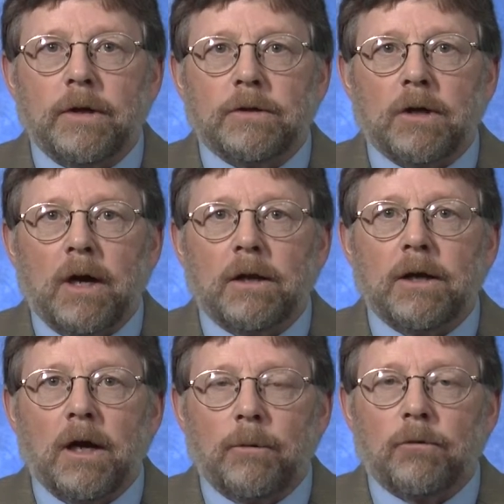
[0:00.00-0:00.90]
entirely
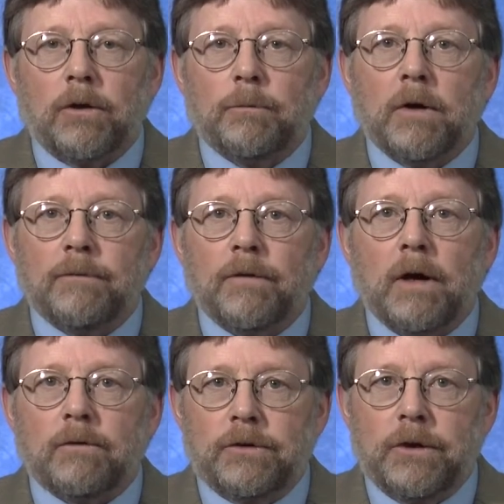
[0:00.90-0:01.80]
operated by
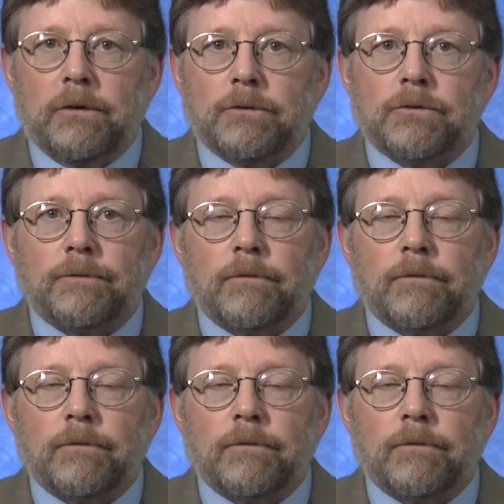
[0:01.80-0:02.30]
volunteers